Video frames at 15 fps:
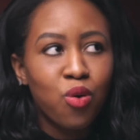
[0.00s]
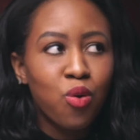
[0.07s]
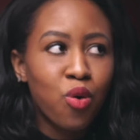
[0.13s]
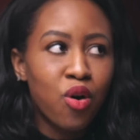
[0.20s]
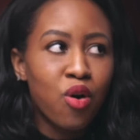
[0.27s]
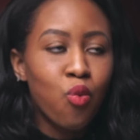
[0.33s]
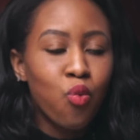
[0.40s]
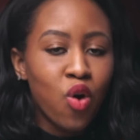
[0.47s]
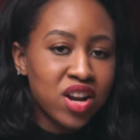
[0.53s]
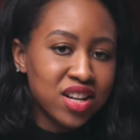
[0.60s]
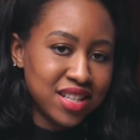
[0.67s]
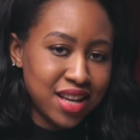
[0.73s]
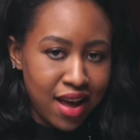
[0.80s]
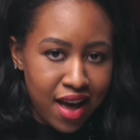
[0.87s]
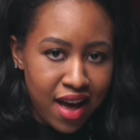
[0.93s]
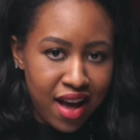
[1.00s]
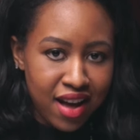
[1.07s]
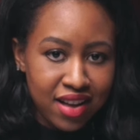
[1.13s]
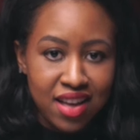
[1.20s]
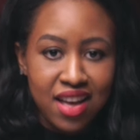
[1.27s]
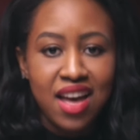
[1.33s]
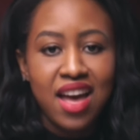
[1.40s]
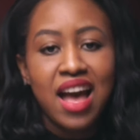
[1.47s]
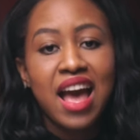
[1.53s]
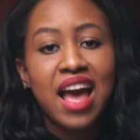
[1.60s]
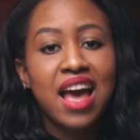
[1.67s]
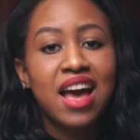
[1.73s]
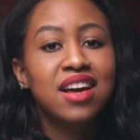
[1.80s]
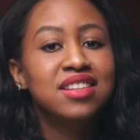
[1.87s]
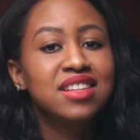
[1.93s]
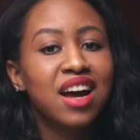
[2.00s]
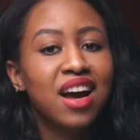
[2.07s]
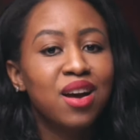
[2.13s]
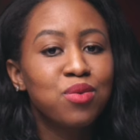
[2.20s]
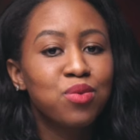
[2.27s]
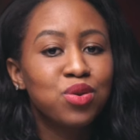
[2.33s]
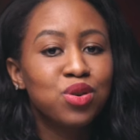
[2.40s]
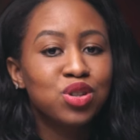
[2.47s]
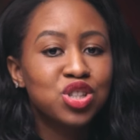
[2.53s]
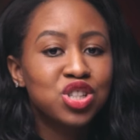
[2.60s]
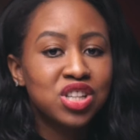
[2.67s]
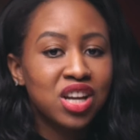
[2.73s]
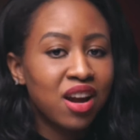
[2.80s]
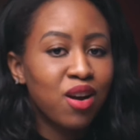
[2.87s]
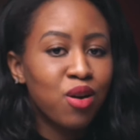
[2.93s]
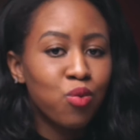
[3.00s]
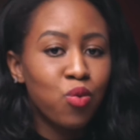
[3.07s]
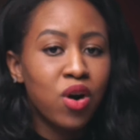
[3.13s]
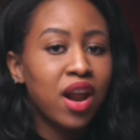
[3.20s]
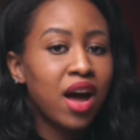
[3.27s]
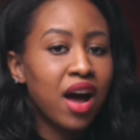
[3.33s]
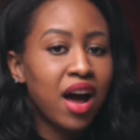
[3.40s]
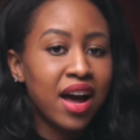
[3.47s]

or want to hack, and I will share what